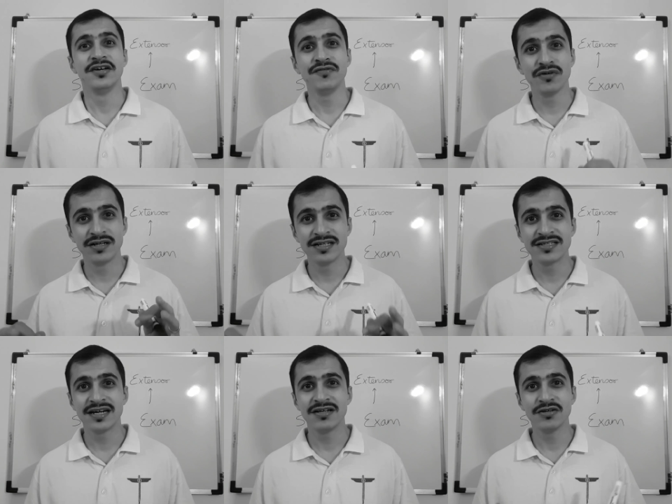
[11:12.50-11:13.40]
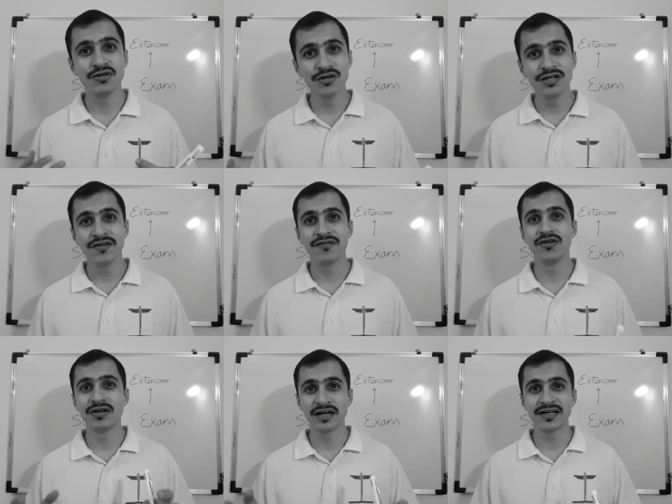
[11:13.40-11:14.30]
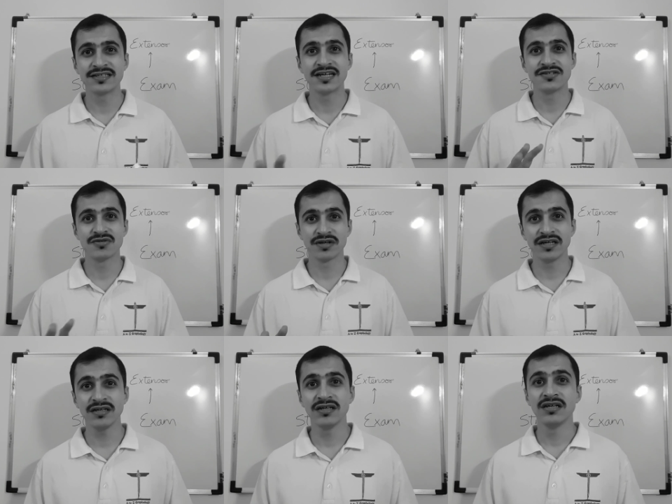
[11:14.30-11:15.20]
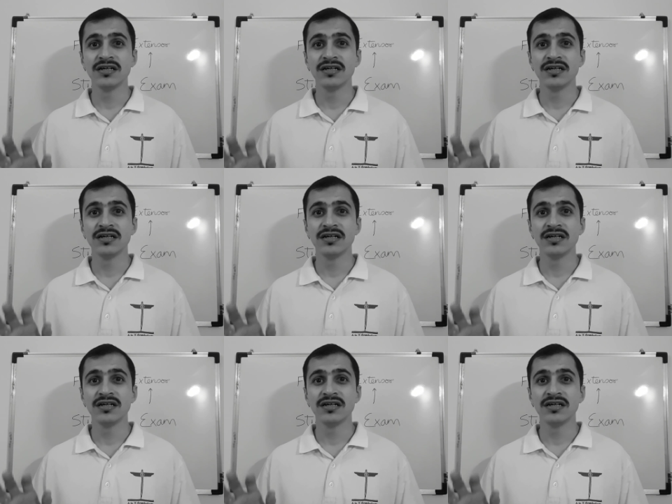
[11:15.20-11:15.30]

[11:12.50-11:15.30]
If you understand, good. If you don't understand, it's okay.